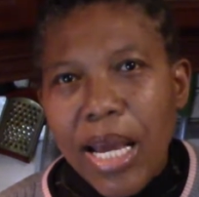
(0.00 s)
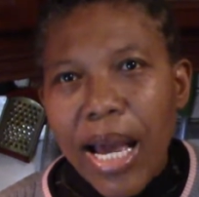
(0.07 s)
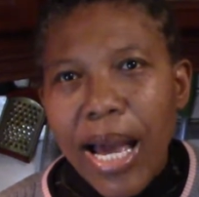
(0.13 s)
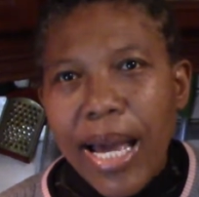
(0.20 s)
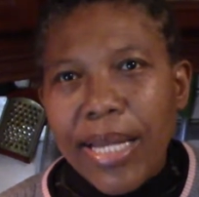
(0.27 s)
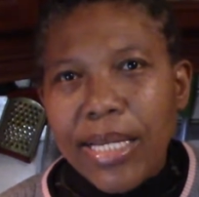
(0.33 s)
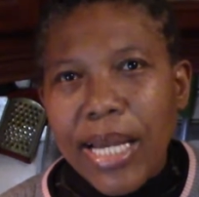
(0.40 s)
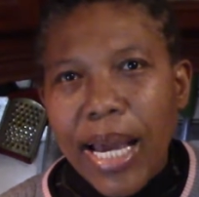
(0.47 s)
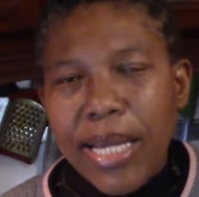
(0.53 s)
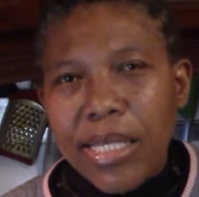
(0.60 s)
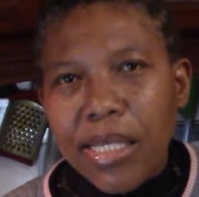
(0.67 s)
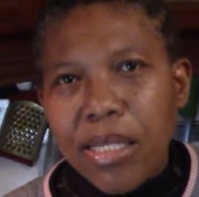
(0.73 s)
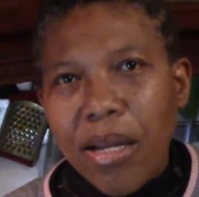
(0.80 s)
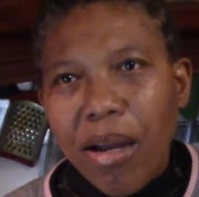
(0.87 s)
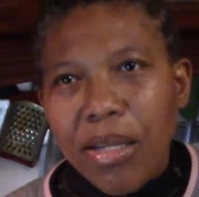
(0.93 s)
and I
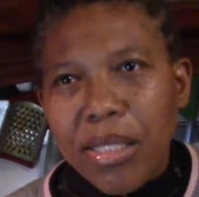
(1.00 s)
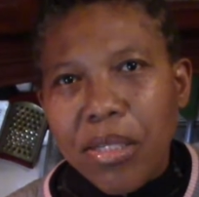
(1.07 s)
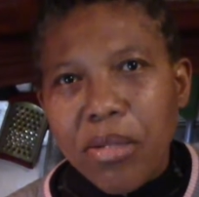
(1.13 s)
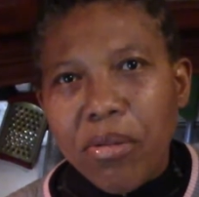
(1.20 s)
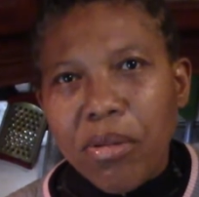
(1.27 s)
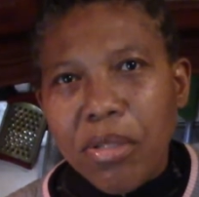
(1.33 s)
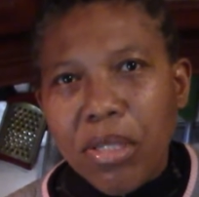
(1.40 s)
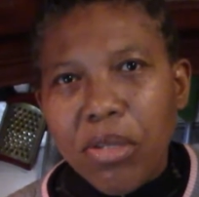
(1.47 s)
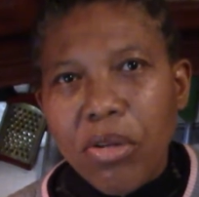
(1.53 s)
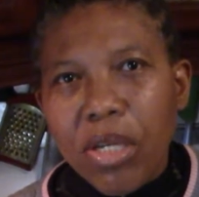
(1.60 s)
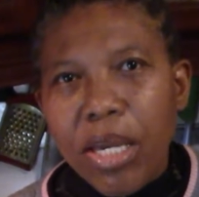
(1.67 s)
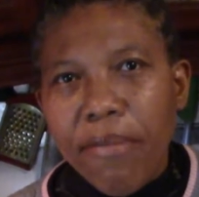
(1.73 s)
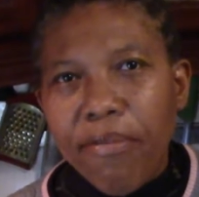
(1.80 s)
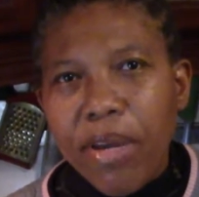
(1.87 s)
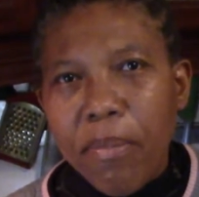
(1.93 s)
started to
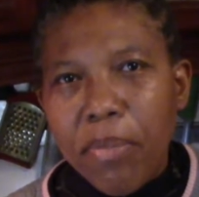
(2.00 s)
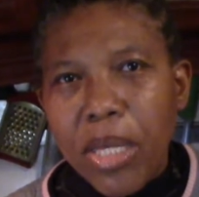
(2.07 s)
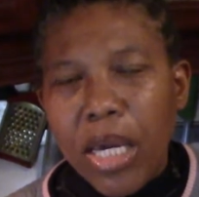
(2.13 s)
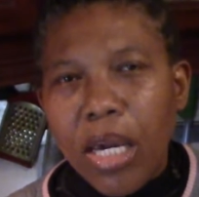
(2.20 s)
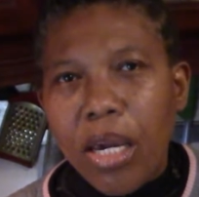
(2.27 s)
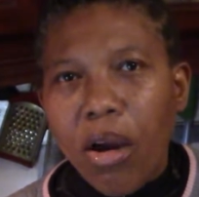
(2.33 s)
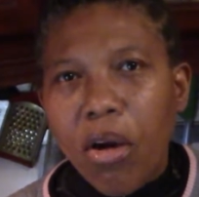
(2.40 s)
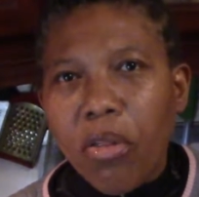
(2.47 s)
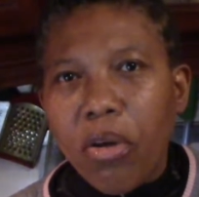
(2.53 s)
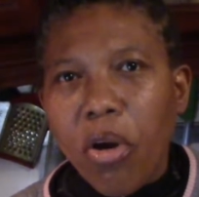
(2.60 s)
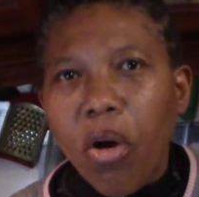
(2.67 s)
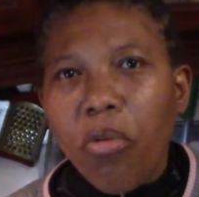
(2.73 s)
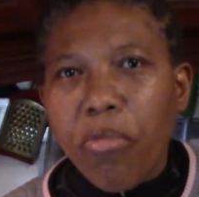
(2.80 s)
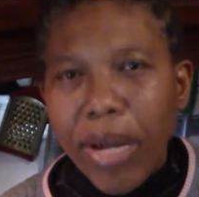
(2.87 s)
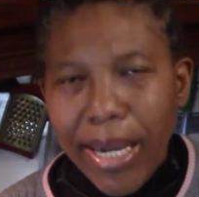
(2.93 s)
give him
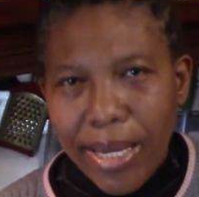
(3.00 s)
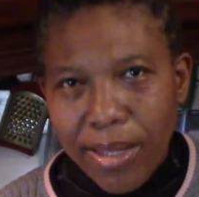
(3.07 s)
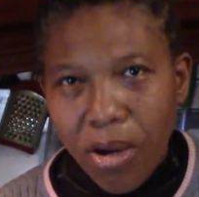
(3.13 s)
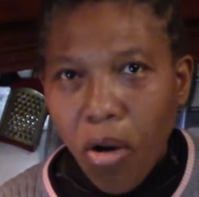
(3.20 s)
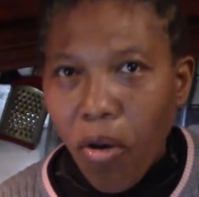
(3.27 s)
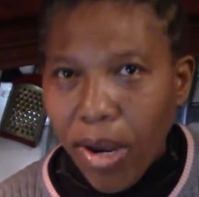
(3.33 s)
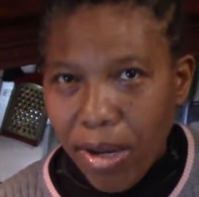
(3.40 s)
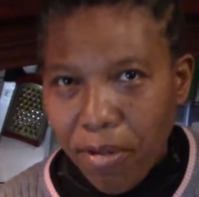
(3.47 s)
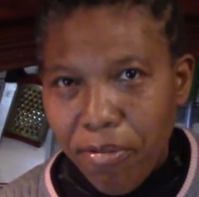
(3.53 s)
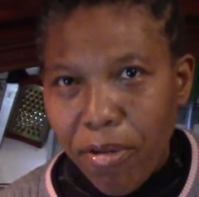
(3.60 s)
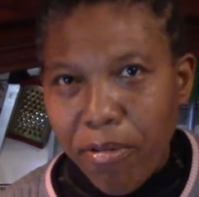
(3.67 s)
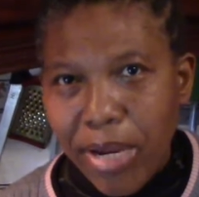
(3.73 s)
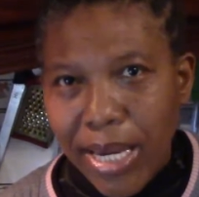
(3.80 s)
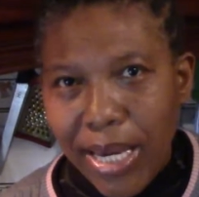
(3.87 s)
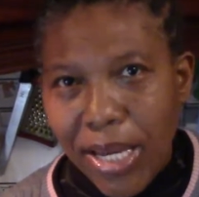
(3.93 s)
the oil of
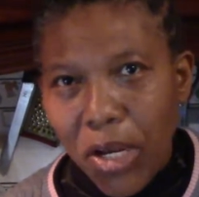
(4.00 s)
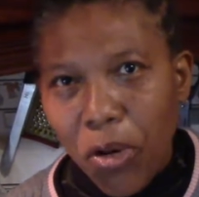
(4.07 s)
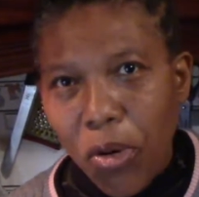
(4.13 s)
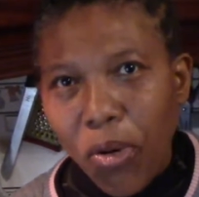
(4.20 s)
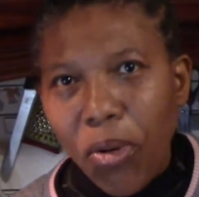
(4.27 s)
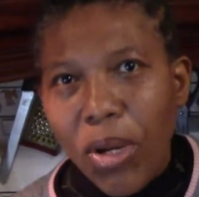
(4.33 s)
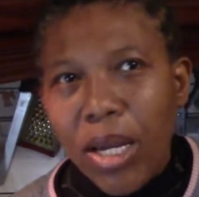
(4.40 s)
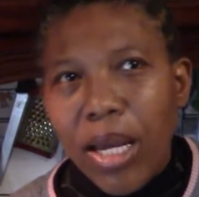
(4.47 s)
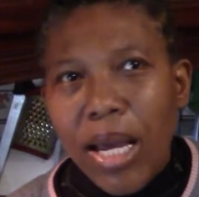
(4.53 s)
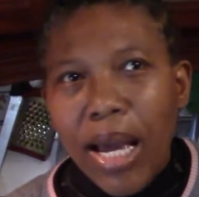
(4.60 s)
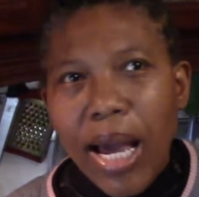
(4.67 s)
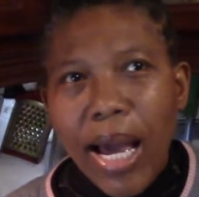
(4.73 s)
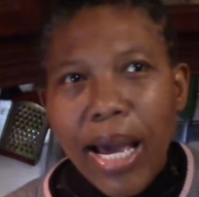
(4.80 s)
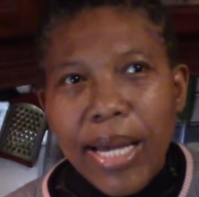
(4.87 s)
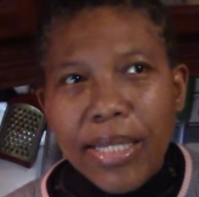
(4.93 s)
oregano,
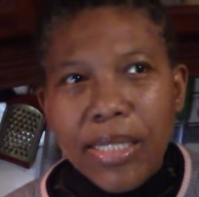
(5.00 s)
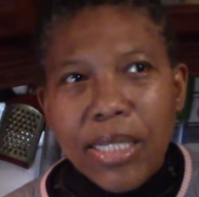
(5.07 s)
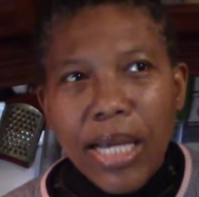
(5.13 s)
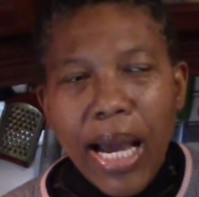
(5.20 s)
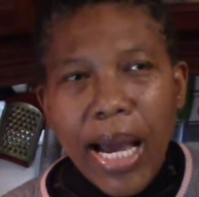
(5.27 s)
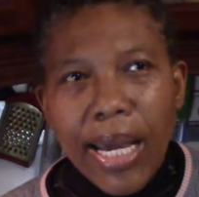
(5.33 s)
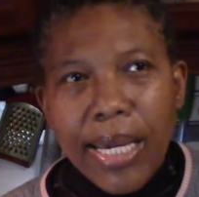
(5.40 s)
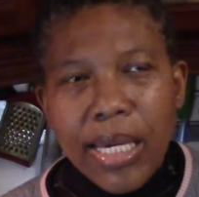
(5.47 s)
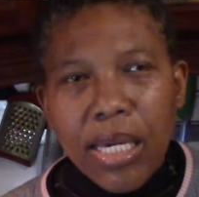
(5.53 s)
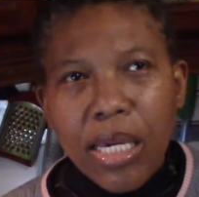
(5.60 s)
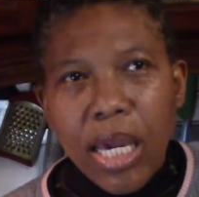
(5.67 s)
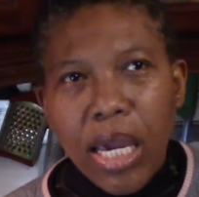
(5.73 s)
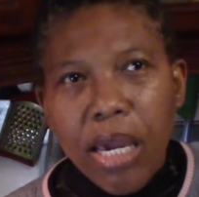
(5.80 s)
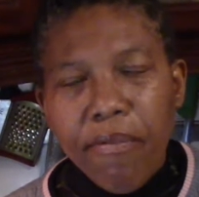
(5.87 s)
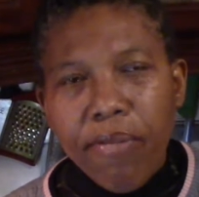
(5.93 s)
and I
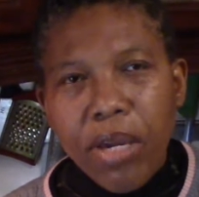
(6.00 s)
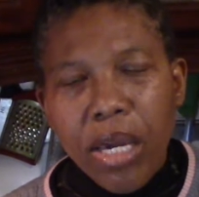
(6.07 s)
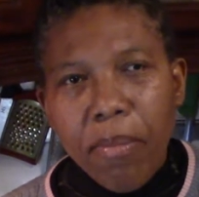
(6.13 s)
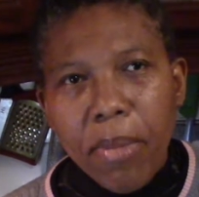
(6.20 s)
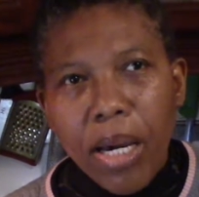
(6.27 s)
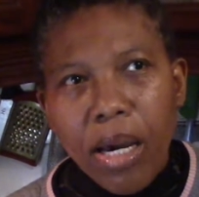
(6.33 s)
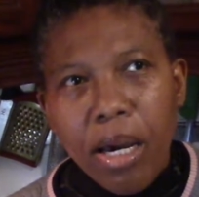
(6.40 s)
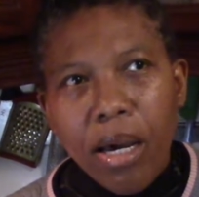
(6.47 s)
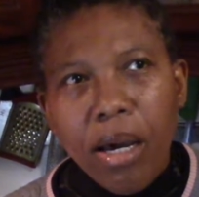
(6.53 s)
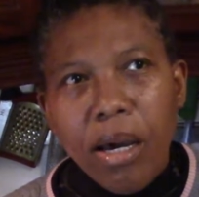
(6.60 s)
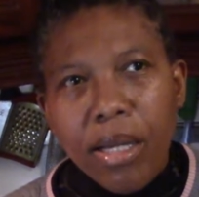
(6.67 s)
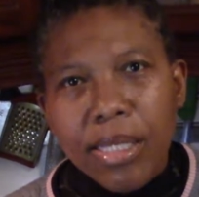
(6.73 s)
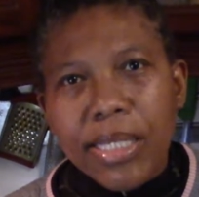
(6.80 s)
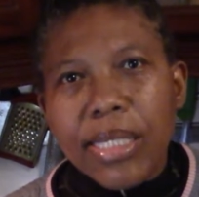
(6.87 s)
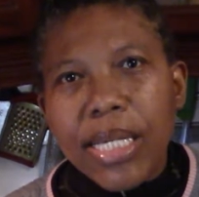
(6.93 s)
gave him
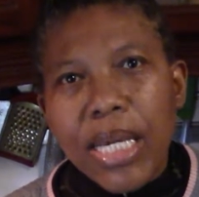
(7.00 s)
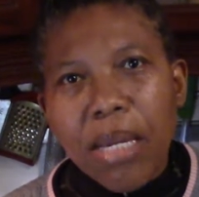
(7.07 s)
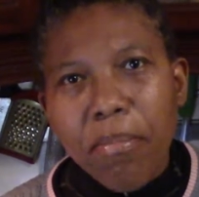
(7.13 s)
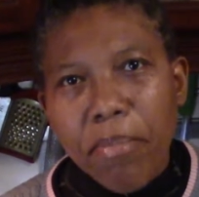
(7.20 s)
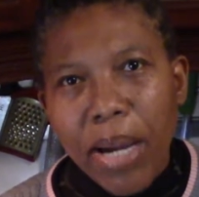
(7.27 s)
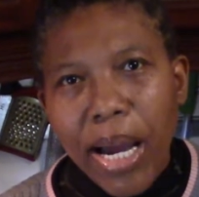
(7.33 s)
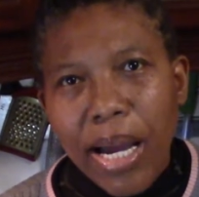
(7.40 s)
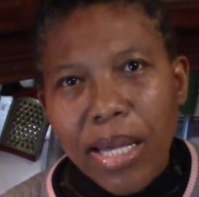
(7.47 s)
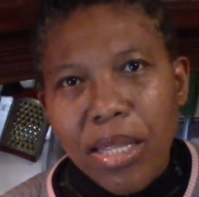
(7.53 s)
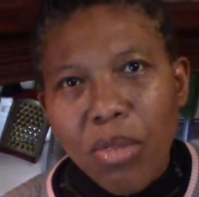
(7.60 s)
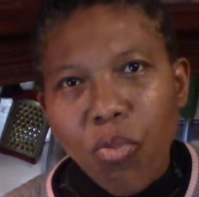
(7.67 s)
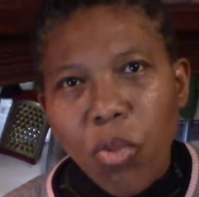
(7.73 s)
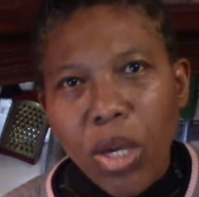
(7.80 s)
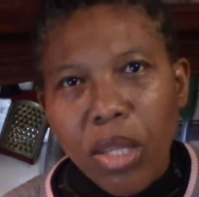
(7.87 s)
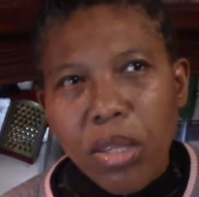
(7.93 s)
a steam bath
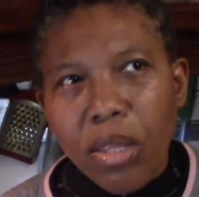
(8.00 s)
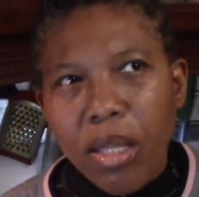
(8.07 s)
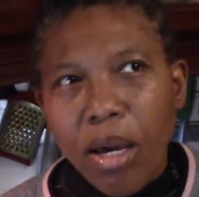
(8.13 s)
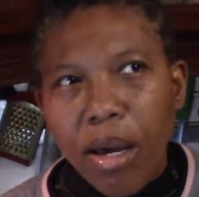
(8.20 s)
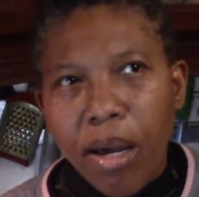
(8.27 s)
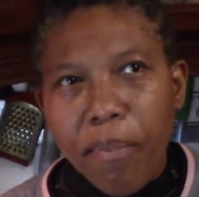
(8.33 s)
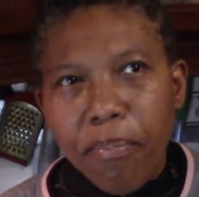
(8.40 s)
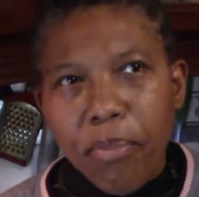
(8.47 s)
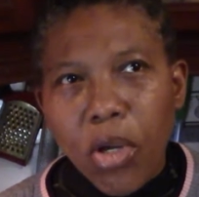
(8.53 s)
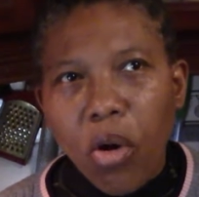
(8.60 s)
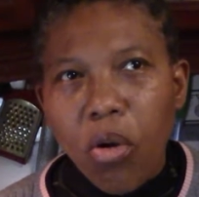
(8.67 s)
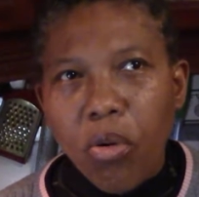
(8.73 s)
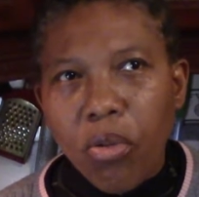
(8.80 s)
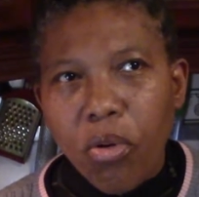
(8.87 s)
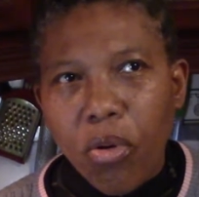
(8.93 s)
with
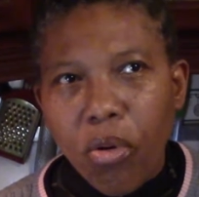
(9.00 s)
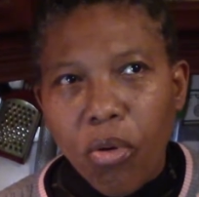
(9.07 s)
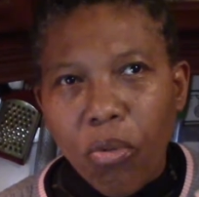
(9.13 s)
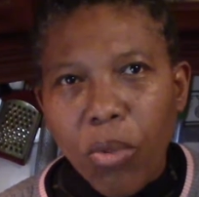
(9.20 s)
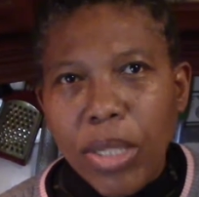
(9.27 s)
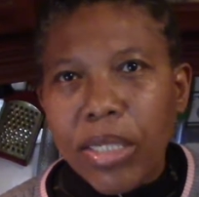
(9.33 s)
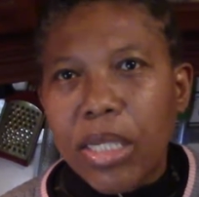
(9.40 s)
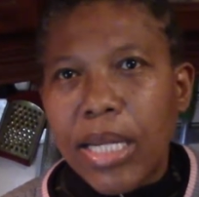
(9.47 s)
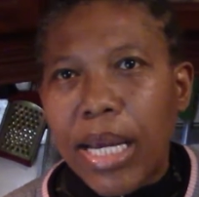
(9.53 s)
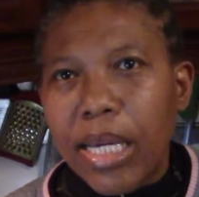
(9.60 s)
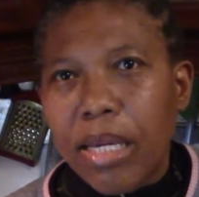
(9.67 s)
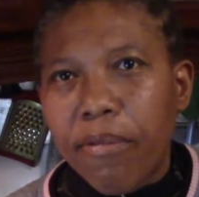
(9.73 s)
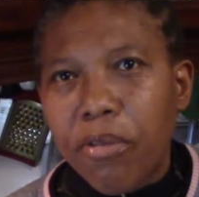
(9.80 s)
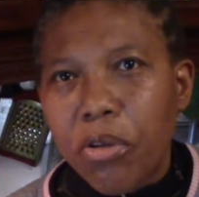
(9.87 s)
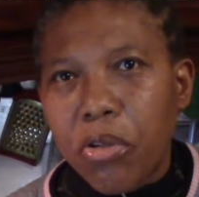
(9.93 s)
what did I
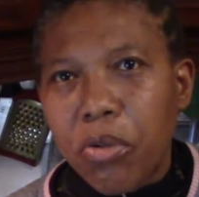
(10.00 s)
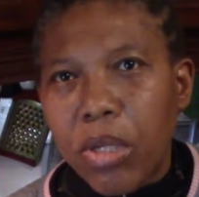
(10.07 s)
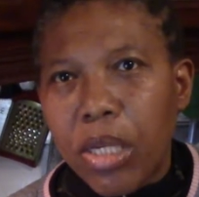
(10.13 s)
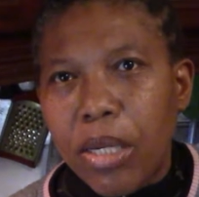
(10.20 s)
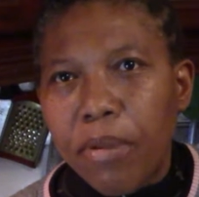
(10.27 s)
give you, sweetie?